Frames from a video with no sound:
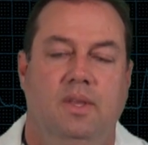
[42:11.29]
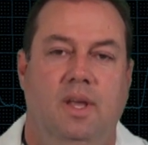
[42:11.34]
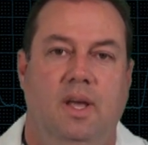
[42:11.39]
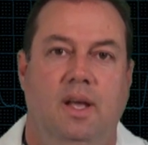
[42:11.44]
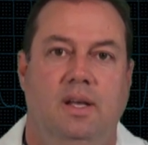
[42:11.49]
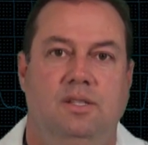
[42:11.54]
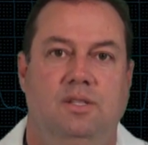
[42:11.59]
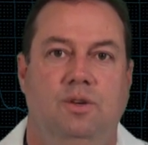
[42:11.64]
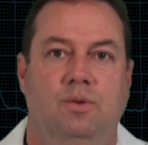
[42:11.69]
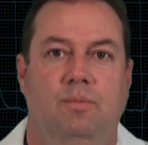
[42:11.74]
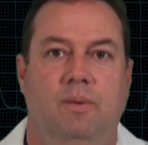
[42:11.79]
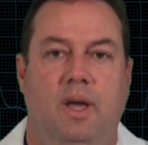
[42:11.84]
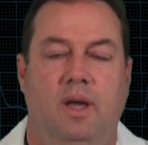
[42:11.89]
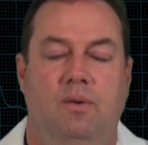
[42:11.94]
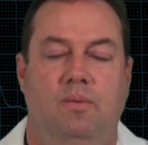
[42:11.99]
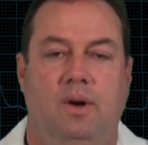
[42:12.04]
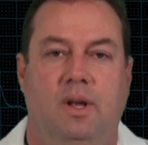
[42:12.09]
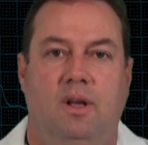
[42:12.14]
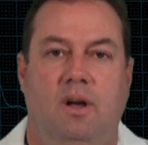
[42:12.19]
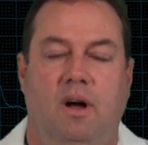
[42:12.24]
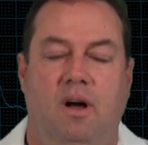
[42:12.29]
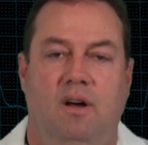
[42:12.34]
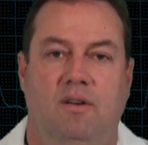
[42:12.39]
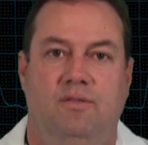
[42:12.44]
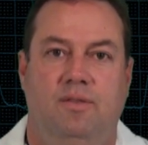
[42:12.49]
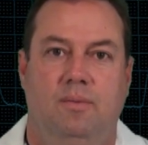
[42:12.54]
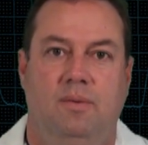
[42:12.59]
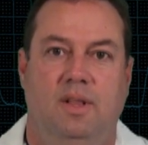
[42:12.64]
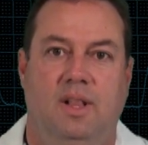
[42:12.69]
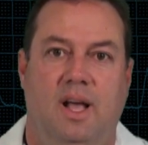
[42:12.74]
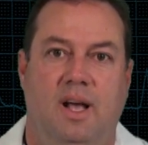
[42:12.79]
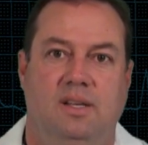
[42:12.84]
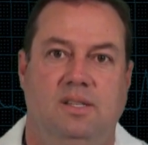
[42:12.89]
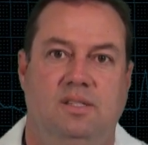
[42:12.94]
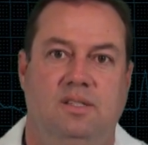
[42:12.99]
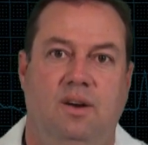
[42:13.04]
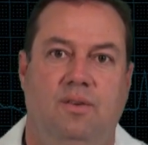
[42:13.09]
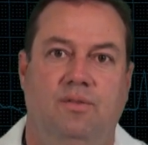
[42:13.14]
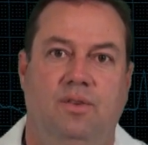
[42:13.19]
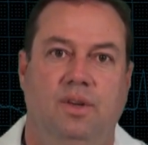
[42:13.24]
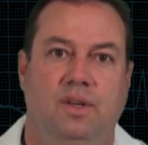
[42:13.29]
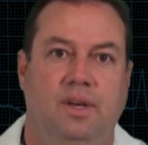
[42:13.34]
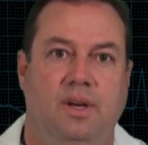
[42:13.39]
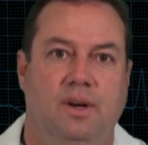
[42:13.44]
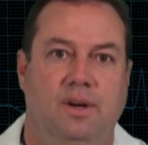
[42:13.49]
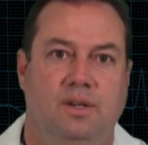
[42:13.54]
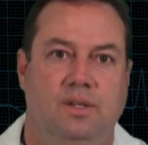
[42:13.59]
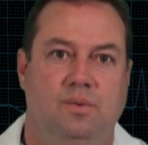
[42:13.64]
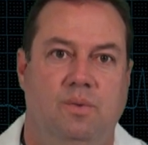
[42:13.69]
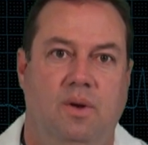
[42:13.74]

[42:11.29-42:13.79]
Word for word: As you may recall from the last several years,